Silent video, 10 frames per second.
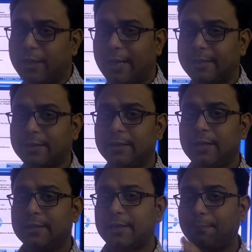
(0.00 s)
that
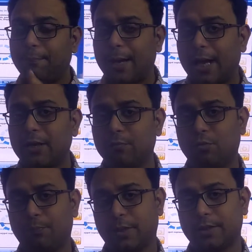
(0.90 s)
the plant
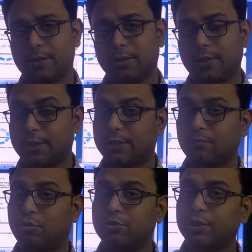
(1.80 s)
movement, that is
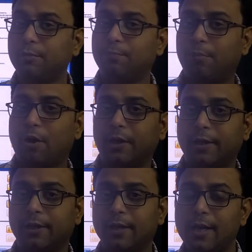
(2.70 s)
the most
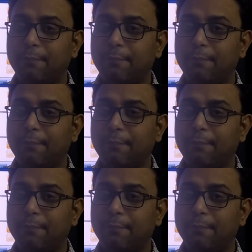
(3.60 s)
important.